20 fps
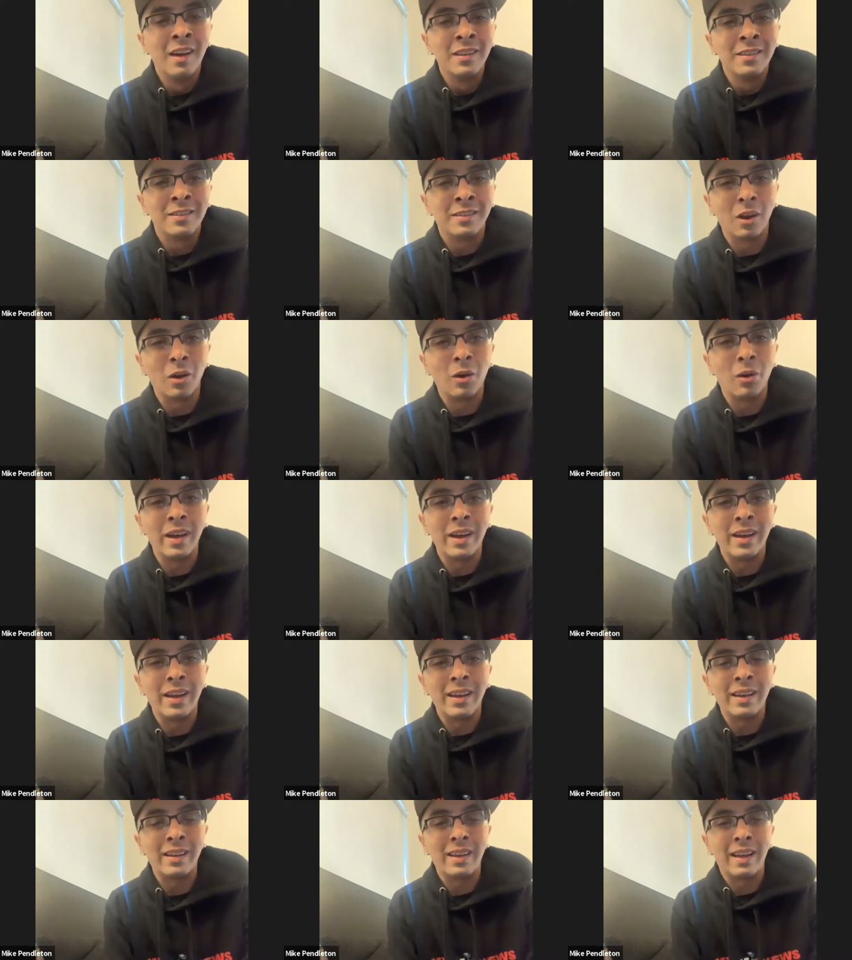So
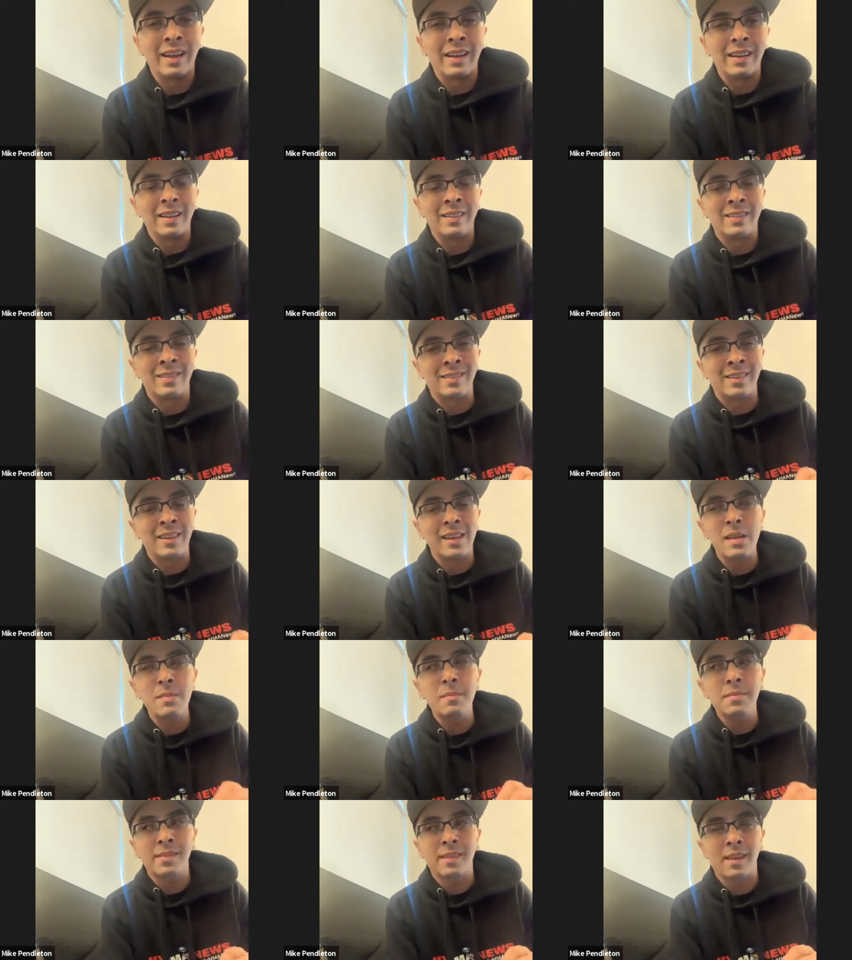it
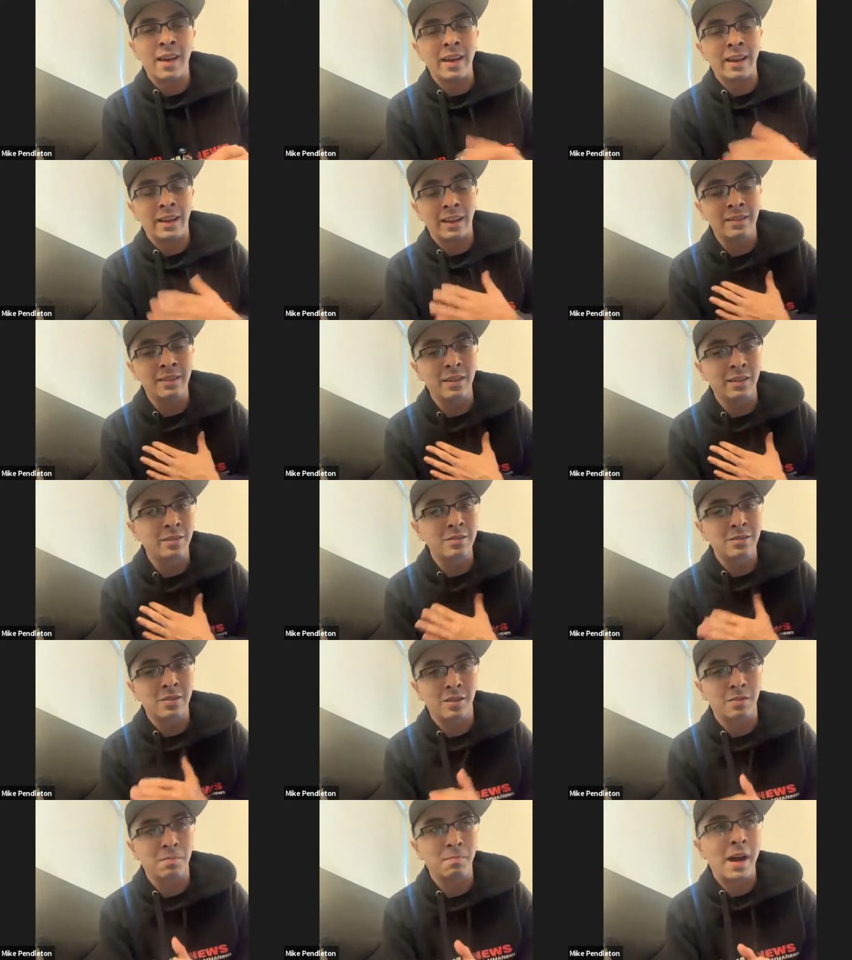seems like, and this
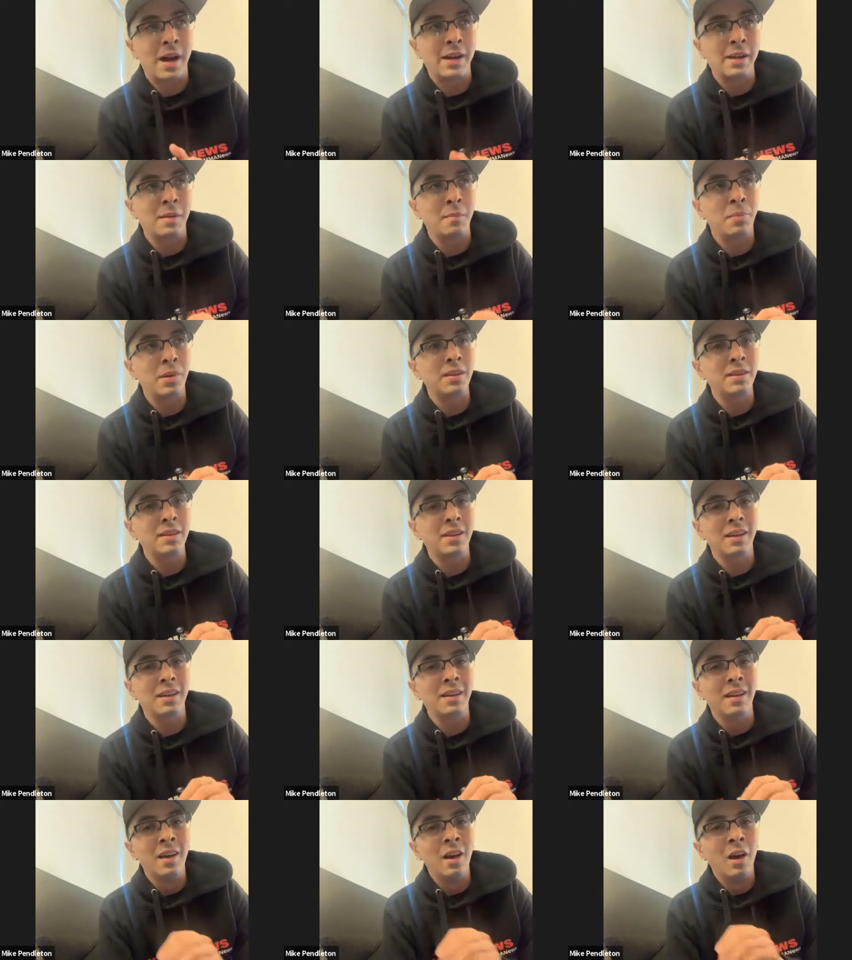is just my
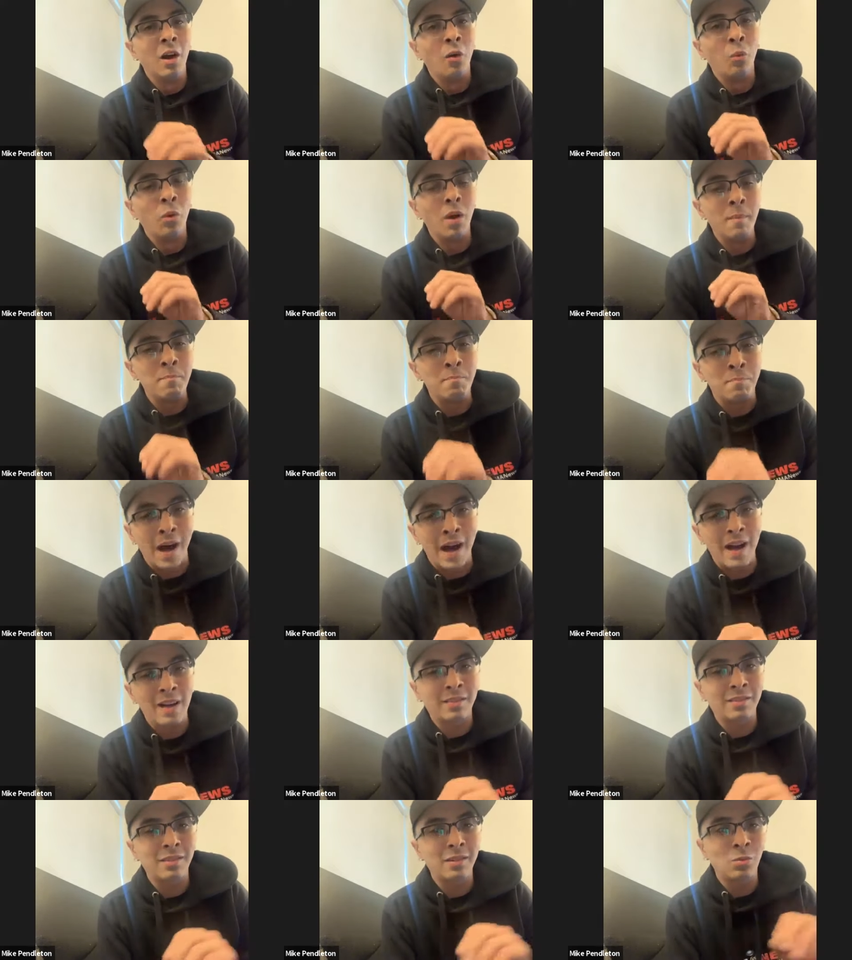opinion, when
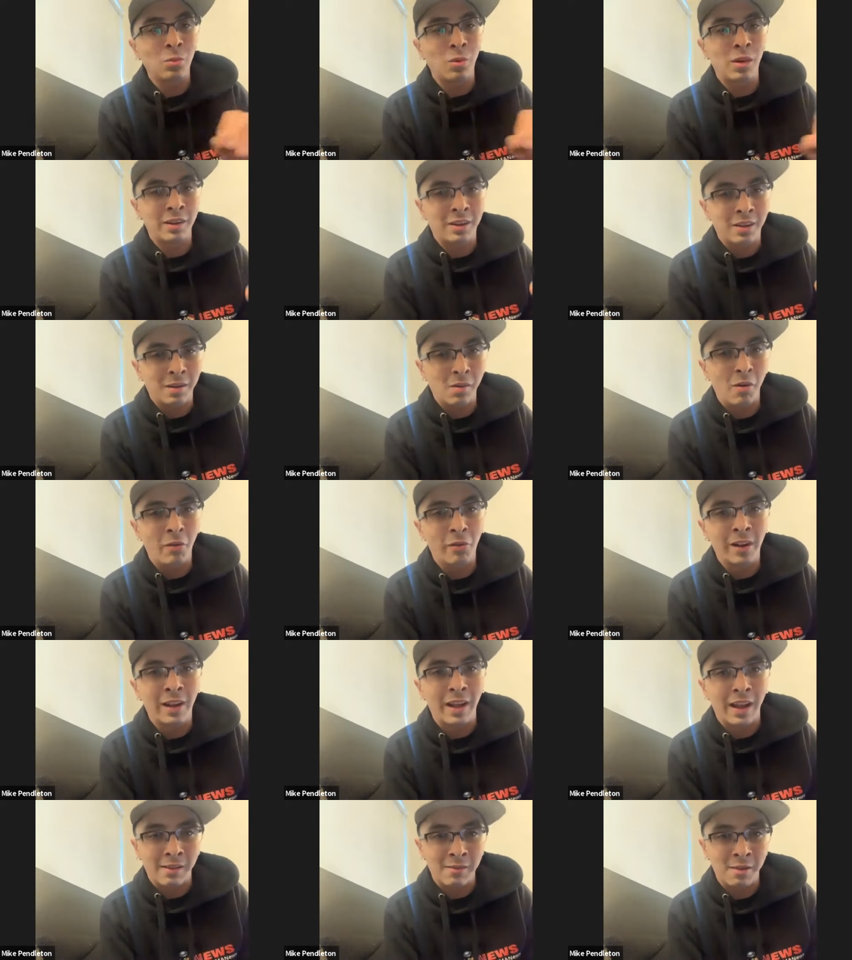boxers want to come
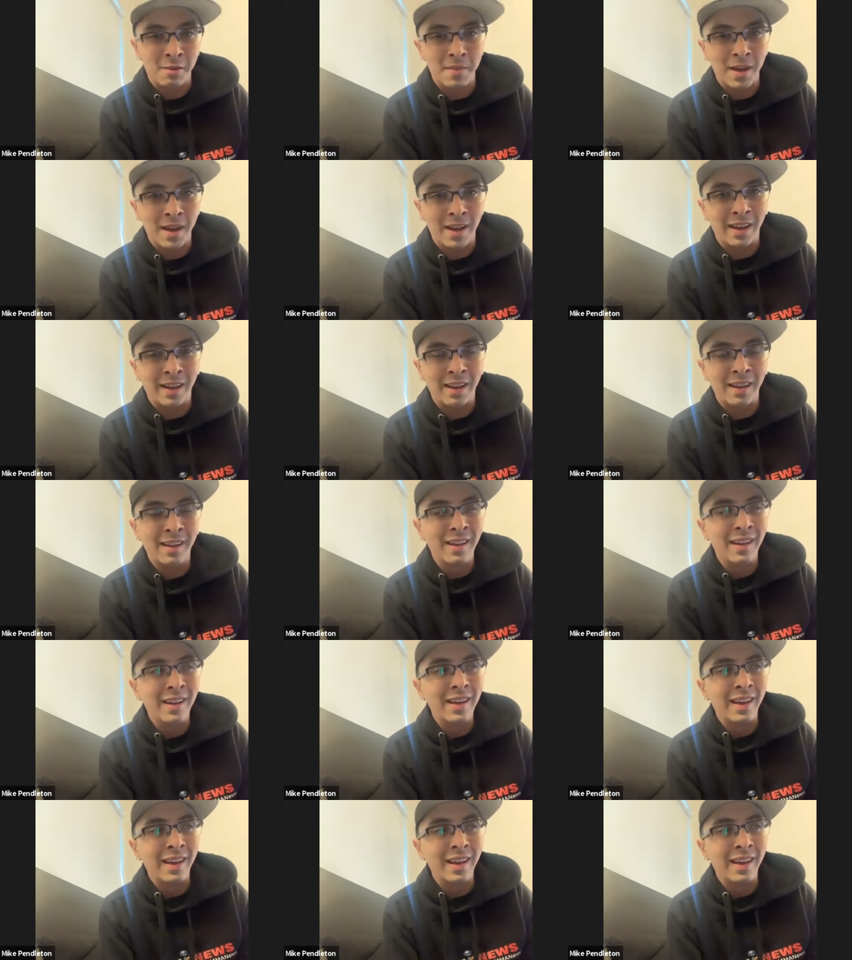over to MMA,